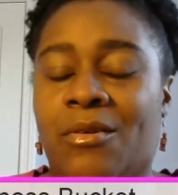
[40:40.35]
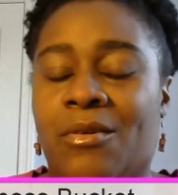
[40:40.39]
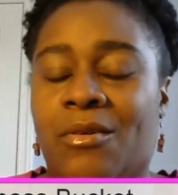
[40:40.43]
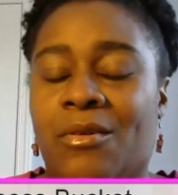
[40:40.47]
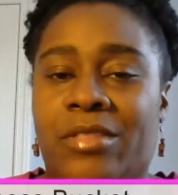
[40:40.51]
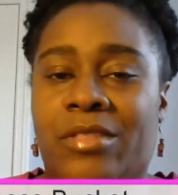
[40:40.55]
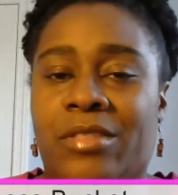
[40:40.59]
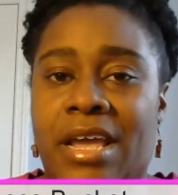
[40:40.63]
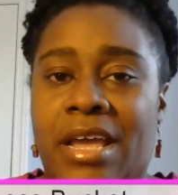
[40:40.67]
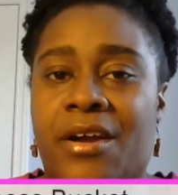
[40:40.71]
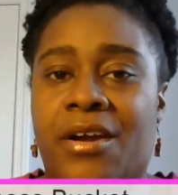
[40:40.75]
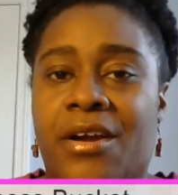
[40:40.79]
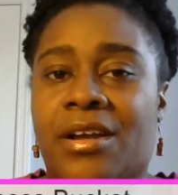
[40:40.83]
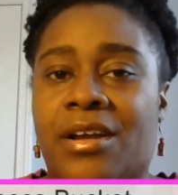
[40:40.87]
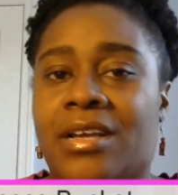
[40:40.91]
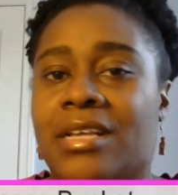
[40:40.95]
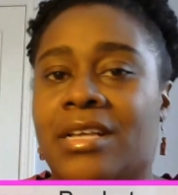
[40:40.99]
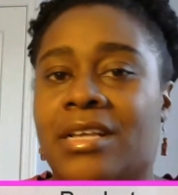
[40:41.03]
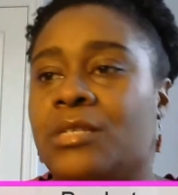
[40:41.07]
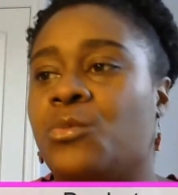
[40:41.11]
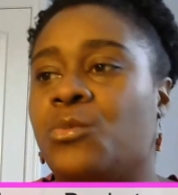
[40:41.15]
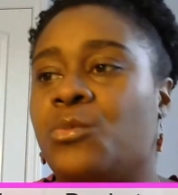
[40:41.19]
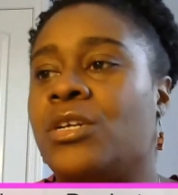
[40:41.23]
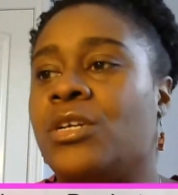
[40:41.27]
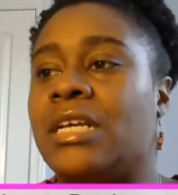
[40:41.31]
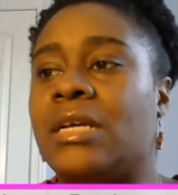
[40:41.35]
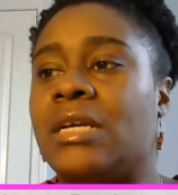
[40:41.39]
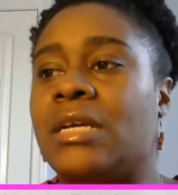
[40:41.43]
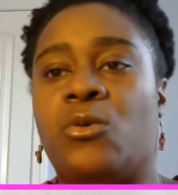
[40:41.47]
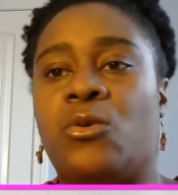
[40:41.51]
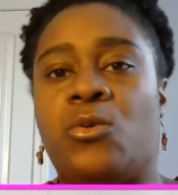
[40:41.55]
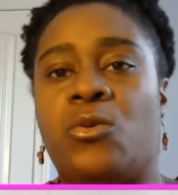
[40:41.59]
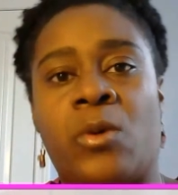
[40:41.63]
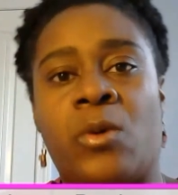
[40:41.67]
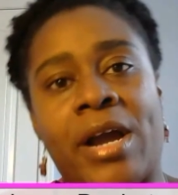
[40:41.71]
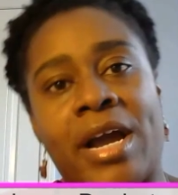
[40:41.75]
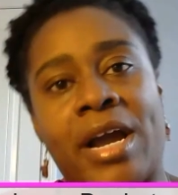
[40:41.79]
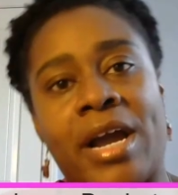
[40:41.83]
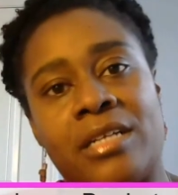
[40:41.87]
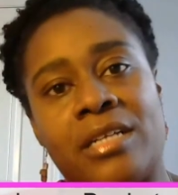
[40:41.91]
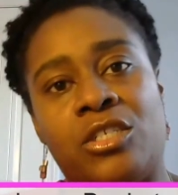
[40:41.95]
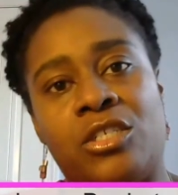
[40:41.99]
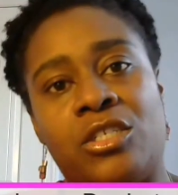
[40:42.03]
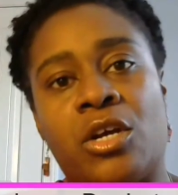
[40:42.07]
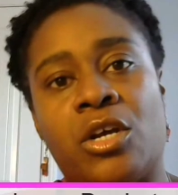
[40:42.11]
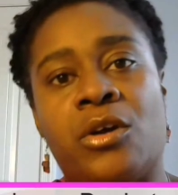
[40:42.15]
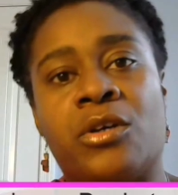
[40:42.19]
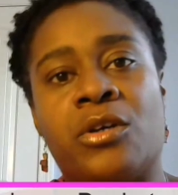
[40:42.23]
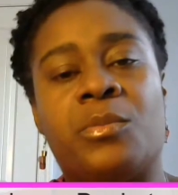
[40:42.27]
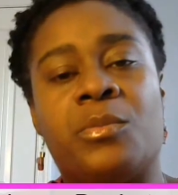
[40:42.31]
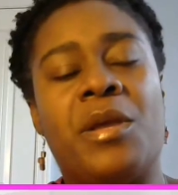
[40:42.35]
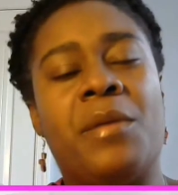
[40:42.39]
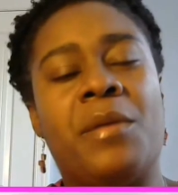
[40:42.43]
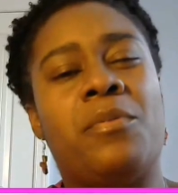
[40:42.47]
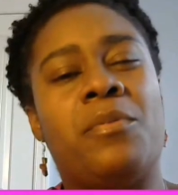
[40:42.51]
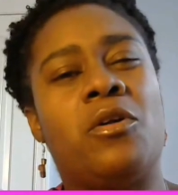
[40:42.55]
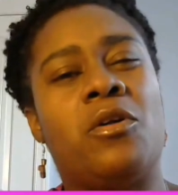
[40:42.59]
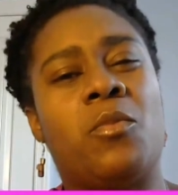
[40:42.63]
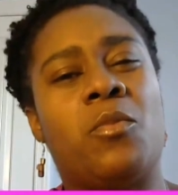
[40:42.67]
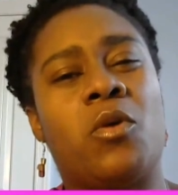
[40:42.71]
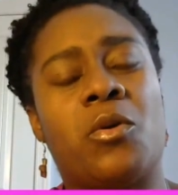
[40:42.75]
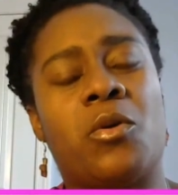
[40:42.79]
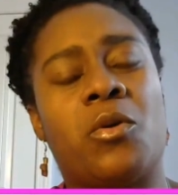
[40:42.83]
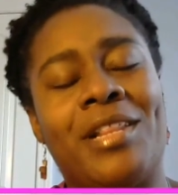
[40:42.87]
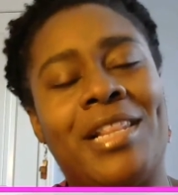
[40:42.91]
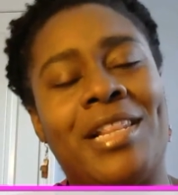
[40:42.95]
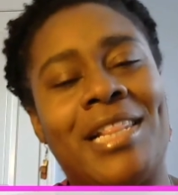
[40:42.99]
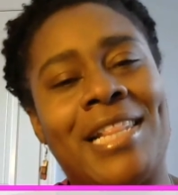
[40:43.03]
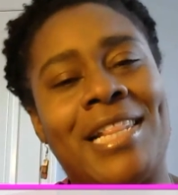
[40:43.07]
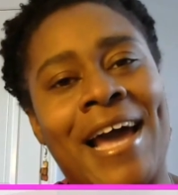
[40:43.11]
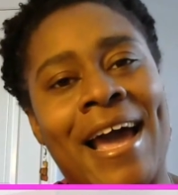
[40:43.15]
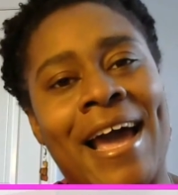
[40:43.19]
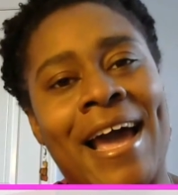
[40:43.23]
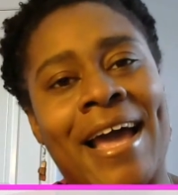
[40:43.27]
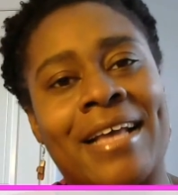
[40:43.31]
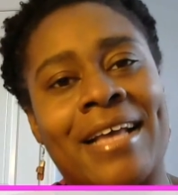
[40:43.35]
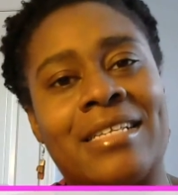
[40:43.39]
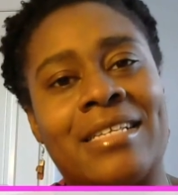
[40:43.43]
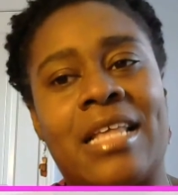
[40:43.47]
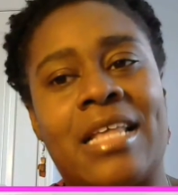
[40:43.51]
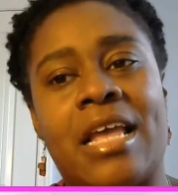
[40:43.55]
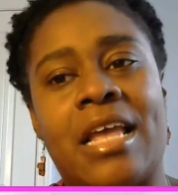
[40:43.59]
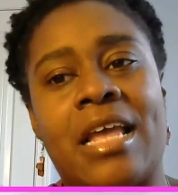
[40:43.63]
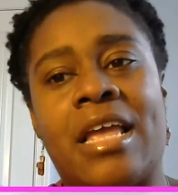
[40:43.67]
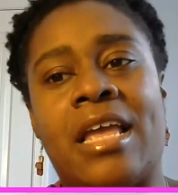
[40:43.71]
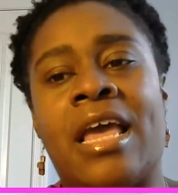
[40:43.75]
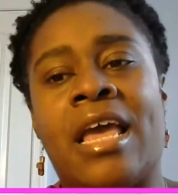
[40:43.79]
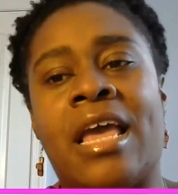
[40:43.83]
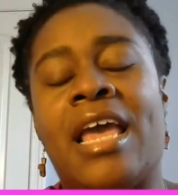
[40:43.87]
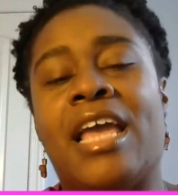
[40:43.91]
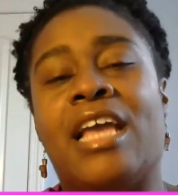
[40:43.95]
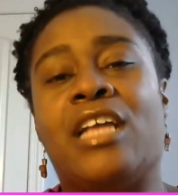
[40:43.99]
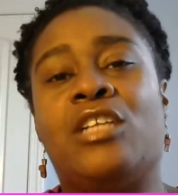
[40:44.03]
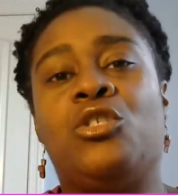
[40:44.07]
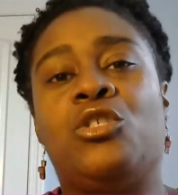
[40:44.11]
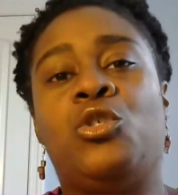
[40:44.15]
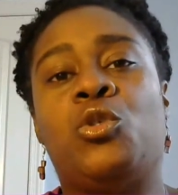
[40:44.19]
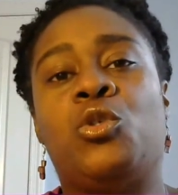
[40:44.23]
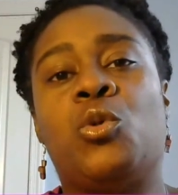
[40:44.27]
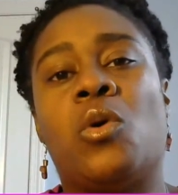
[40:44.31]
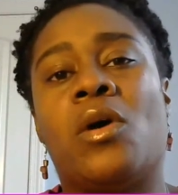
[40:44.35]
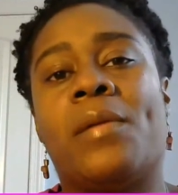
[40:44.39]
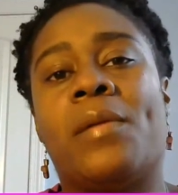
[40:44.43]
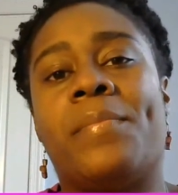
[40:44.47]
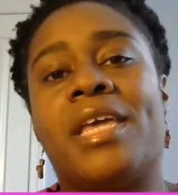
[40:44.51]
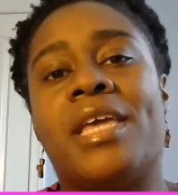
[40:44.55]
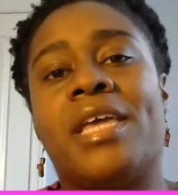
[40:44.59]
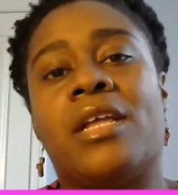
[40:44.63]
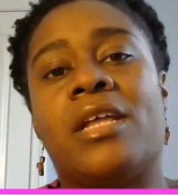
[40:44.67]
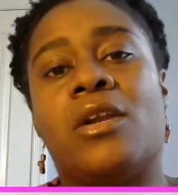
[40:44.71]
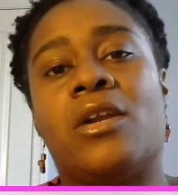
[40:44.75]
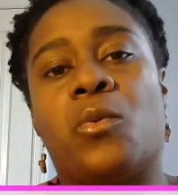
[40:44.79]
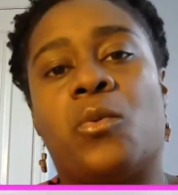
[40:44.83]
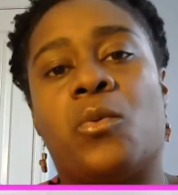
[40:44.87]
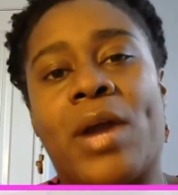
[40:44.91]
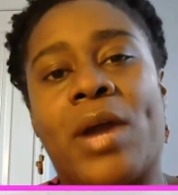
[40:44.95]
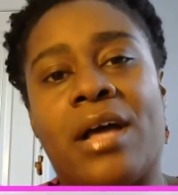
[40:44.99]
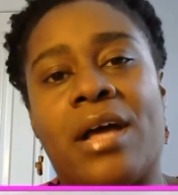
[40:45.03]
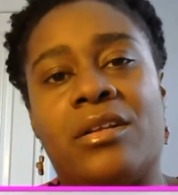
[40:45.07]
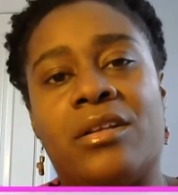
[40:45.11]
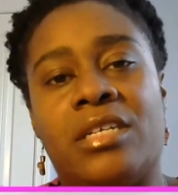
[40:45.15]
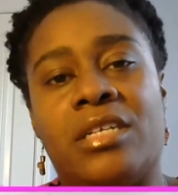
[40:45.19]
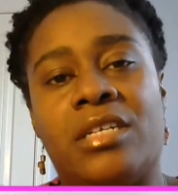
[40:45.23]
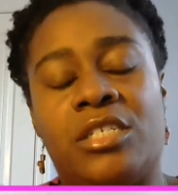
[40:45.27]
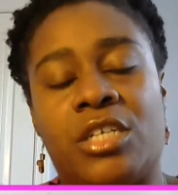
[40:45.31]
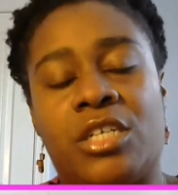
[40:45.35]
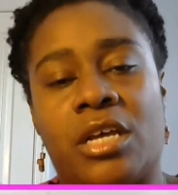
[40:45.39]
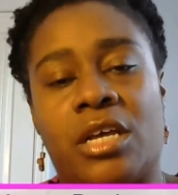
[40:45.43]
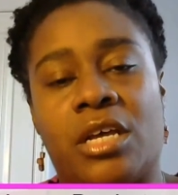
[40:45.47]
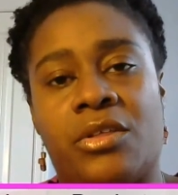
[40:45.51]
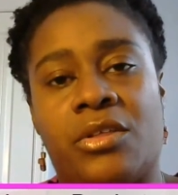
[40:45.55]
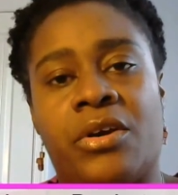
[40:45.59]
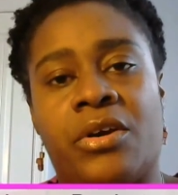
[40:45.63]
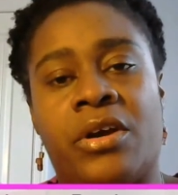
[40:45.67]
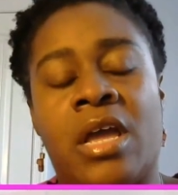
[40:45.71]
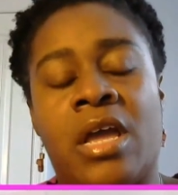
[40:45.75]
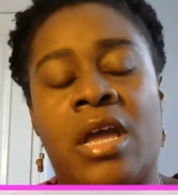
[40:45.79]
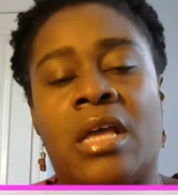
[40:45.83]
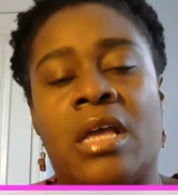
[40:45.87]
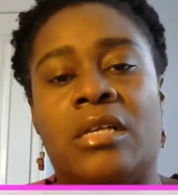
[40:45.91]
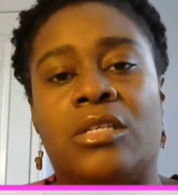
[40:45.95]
there, because we crack jokes, people are more relaxed, they enjoy being around each other.